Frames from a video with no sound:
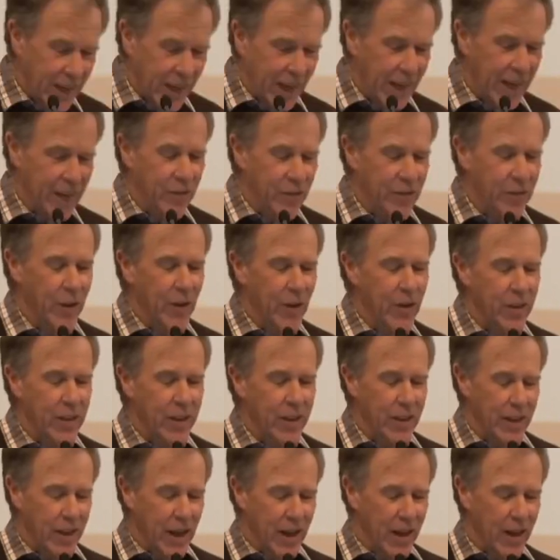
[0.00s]
And so
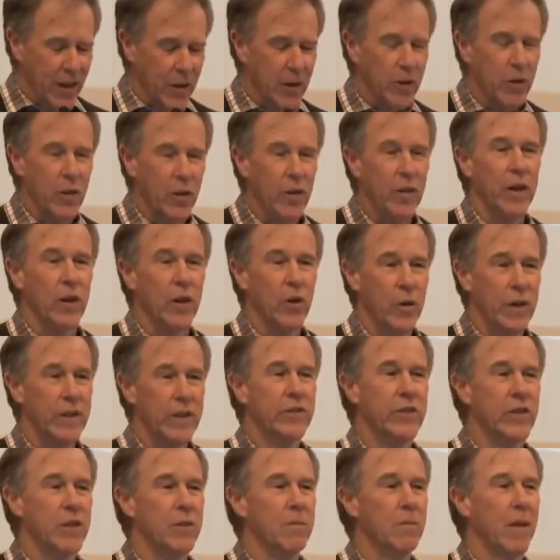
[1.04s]
the
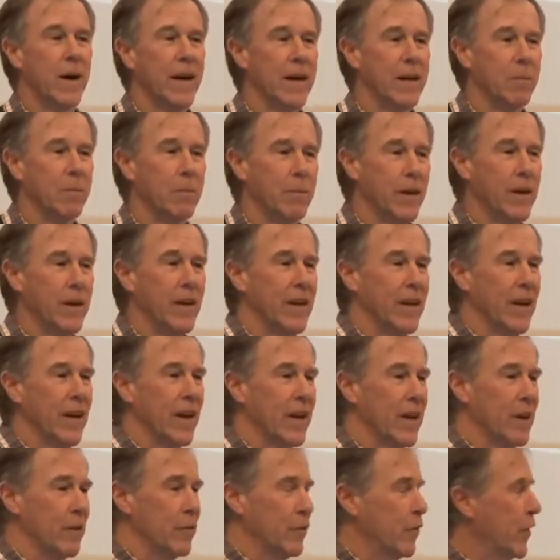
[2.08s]
question might be,
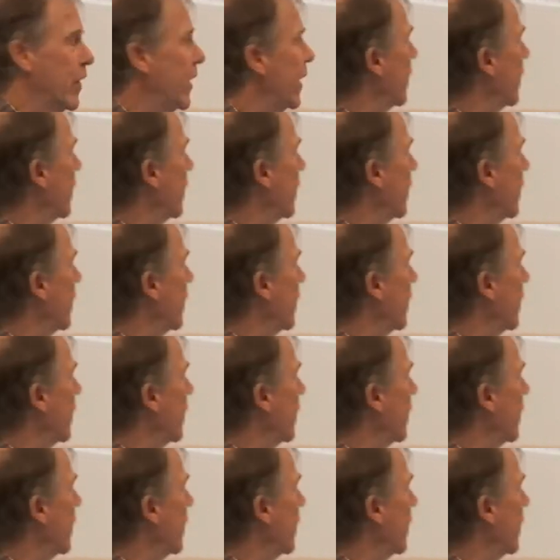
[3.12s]
if